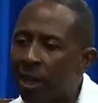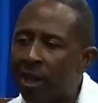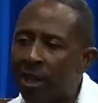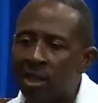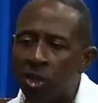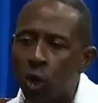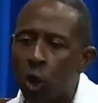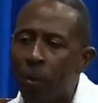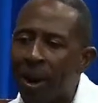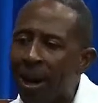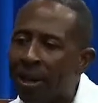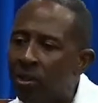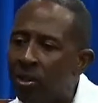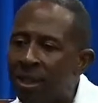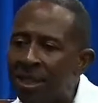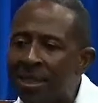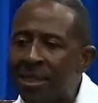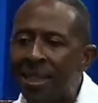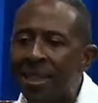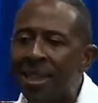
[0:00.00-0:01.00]
Let's go back to
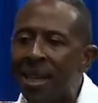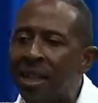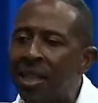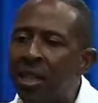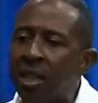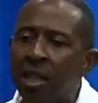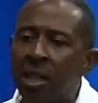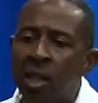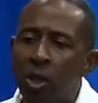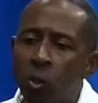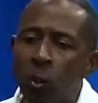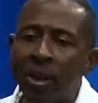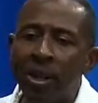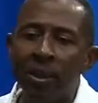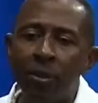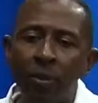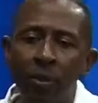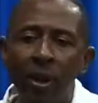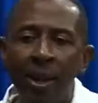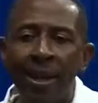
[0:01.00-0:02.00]
Ezekiel
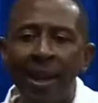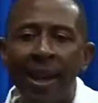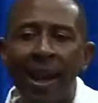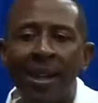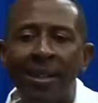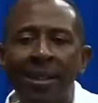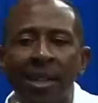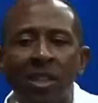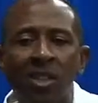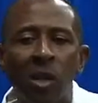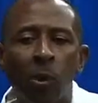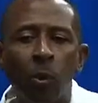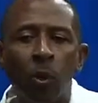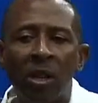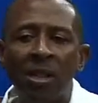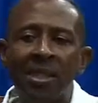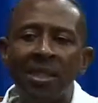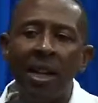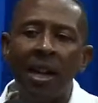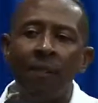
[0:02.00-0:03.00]
23, then I'll take some
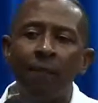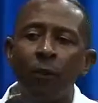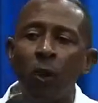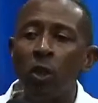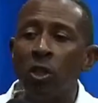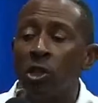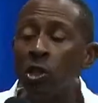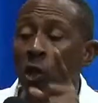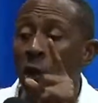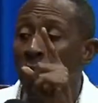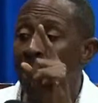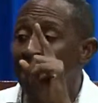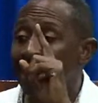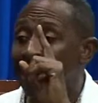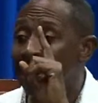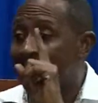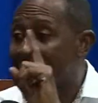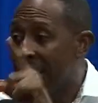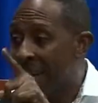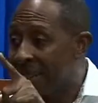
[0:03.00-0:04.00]
questions. Verse
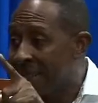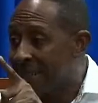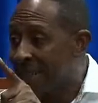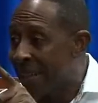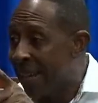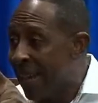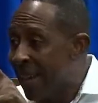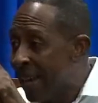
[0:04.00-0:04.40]
36.